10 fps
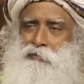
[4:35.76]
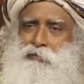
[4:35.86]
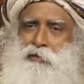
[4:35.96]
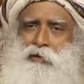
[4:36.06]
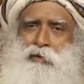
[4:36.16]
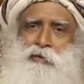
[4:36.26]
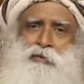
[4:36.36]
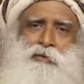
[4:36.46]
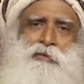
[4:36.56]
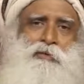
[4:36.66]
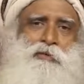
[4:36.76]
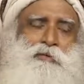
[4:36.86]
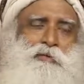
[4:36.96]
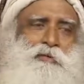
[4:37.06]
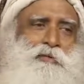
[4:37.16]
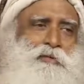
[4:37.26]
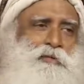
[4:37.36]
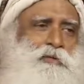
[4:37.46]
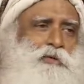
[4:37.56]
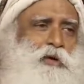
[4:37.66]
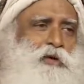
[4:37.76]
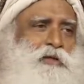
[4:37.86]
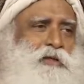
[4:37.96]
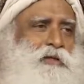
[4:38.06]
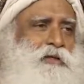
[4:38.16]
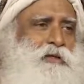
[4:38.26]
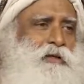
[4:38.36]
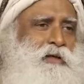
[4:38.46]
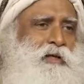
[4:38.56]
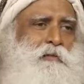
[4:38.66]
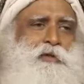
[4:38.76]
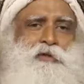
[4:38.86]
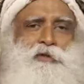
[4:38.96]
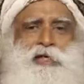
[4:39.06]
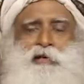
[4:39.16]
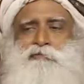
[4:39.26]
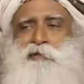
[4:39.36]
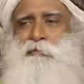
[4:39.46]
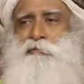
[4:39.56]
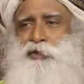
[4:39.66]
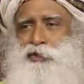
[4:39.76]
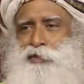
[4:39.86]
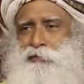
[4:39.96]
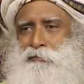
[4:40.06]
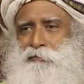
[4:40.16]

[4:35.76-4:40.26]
So, do not limit yourself with ambition,